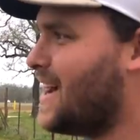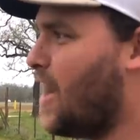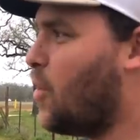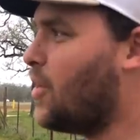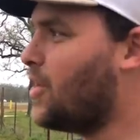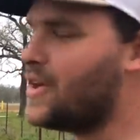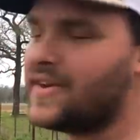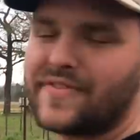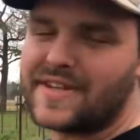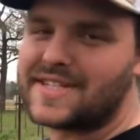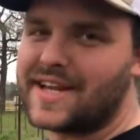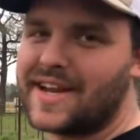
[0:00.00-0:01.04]
I oh. wonder if
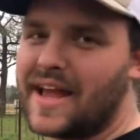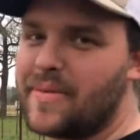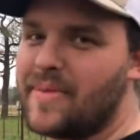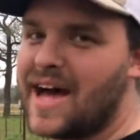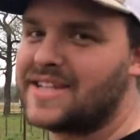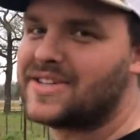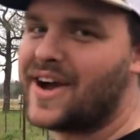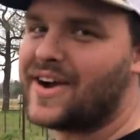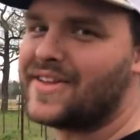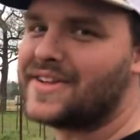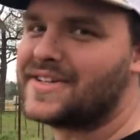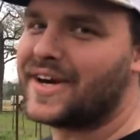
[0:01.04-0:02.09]
it's gonna like bounce around
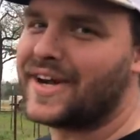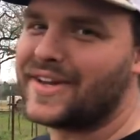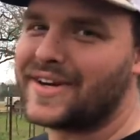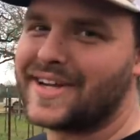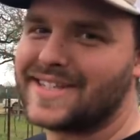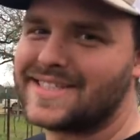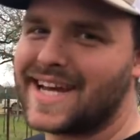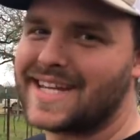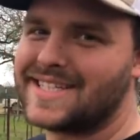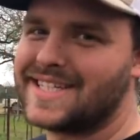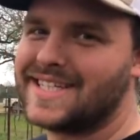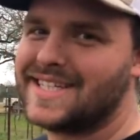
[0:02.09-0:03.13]
on the trailer and get
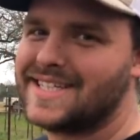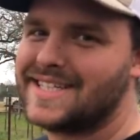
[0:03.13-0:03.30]
sketchy.